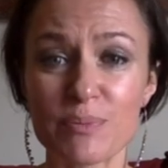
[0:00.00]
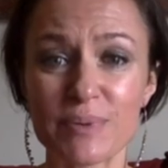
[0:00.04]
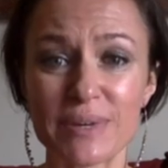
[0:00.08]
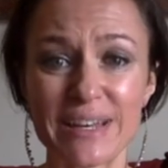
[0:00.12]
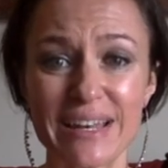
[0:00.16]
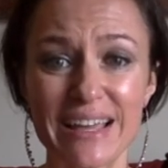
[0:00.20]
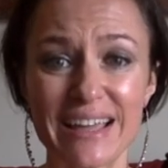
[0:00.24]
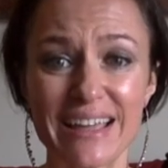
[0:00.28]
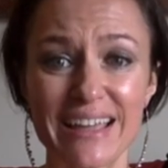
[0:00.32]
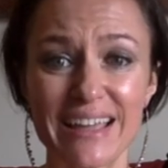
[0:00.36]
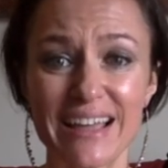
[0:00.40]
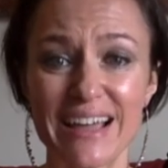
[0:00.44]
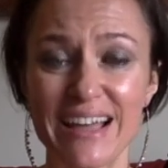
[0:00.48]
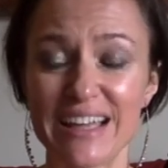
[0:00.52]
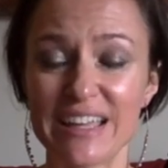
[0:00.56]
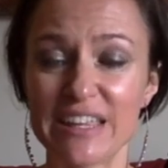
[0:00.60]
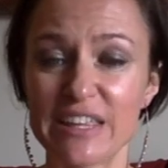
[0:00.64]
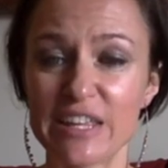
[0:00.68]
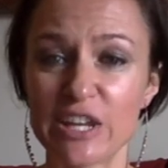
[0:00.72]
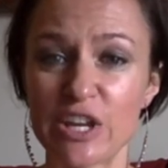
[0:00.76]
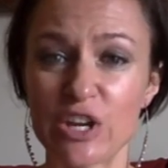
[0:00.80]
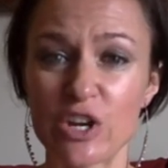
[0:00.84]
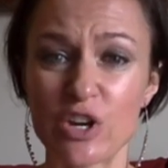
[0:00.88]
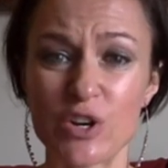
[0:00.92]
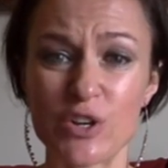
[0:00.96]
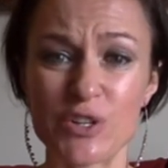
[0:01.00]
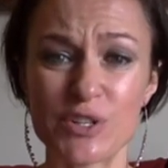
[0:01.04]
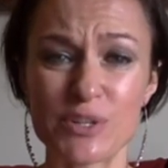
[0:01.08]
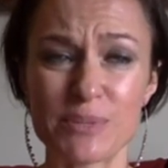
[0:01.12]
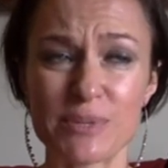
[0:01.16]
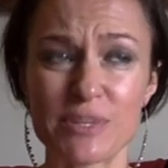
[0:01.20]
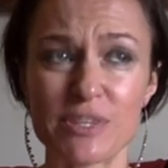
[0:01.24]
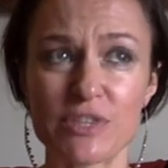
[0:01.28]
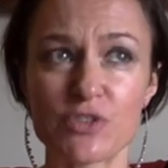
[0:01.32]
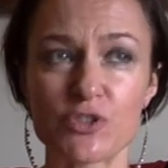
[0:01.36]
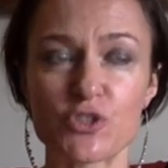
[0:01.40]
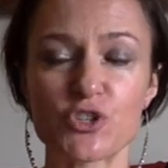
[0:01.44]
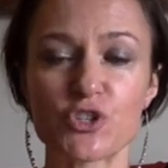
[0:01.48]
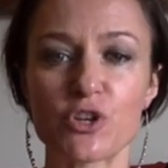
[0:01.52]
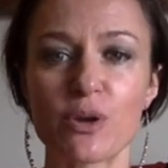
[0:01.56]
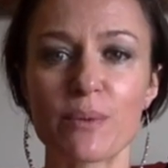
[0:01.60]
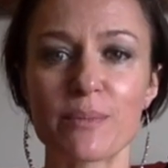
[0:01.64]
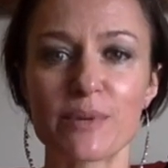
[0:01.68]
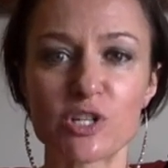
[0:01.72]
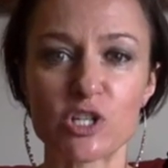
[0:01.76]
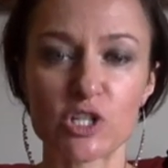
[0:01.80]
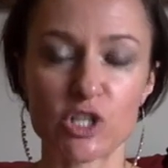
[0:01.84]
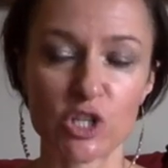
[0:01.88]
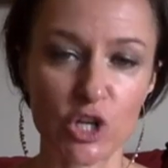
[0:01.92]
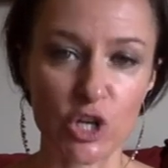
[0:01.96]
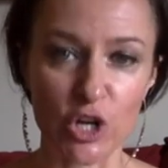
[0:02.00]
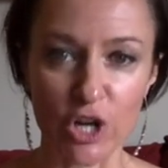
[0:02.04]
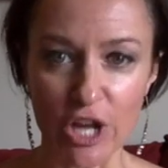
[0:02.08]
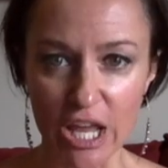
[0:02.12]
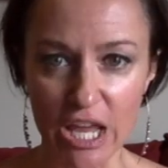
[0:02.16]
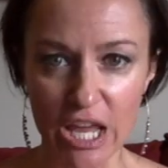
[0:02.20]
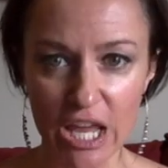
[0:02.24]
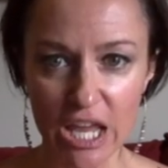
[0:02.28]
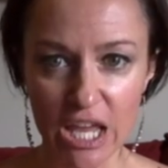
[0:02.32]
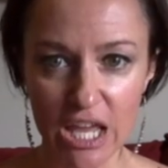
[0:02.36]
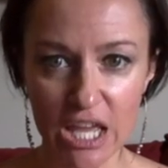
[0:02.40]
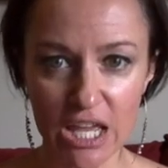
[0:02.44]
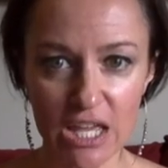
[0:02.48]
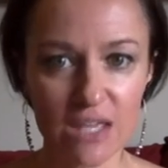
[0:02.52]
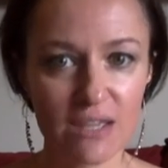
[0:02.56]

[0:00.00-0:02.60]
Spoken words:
and I highly encourage, there's so much learning.